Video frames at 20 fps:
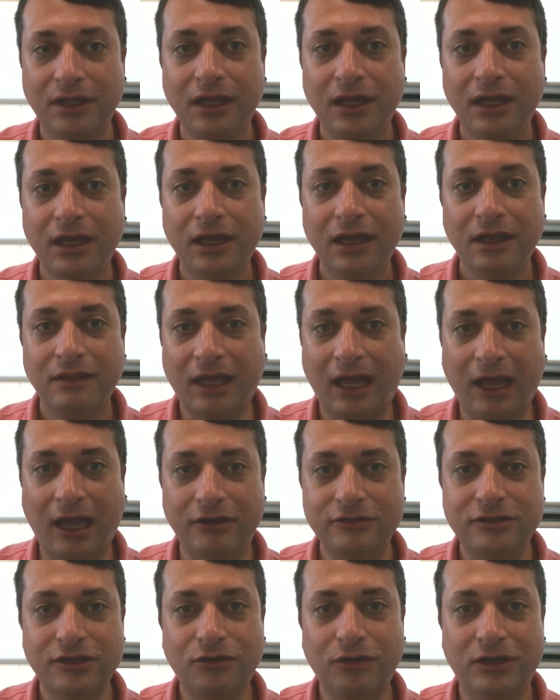The House
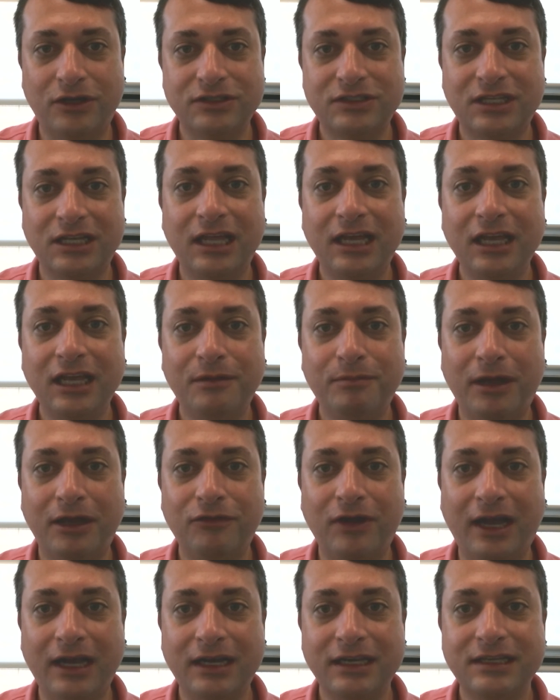Across the Lake by
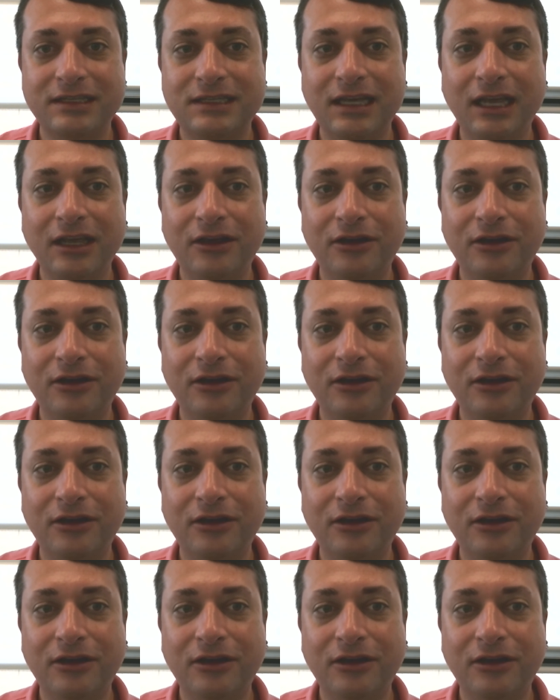Riley Sager